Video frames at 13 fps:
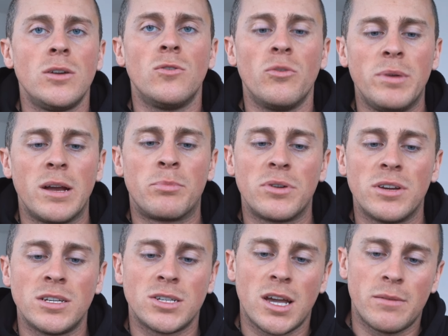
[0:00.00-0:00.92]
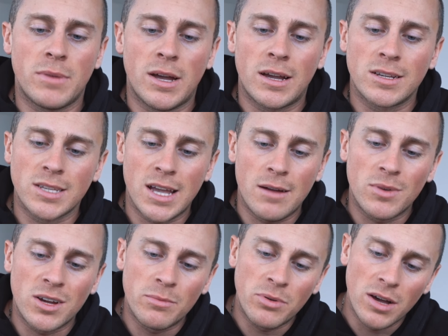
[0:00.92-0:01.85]
will be appreciated, man, because I am
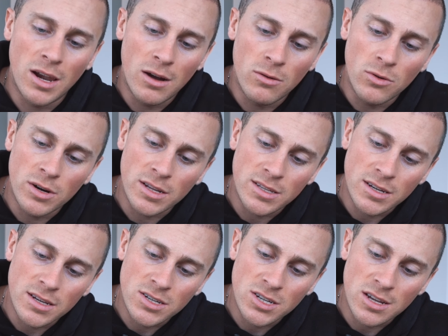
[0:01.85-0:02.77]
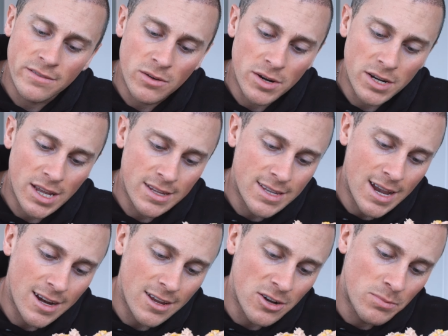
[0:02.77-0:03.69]
going to put a lot of work into this shit if I want to get
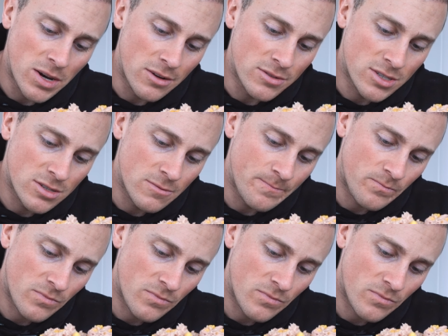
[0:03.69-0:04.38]
daily uploads.